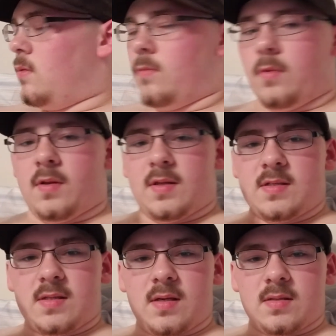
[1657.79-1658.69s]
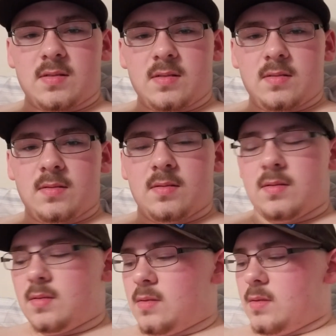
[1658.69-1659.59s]
one of these things
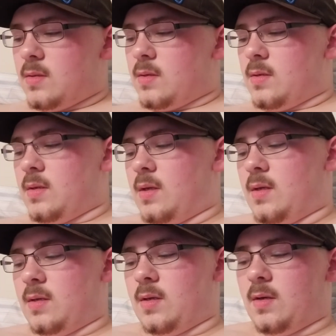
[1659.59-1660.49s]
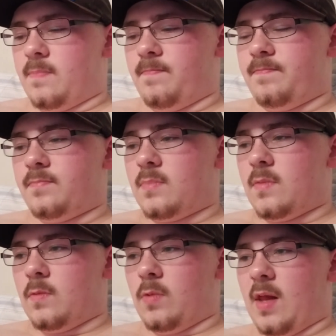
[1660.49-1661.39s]
and
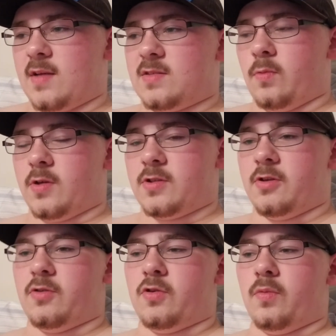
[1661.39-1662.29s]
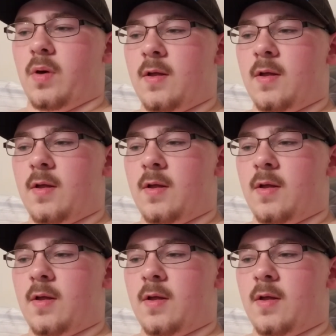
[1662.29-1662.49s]
relaxing, watching YouTube.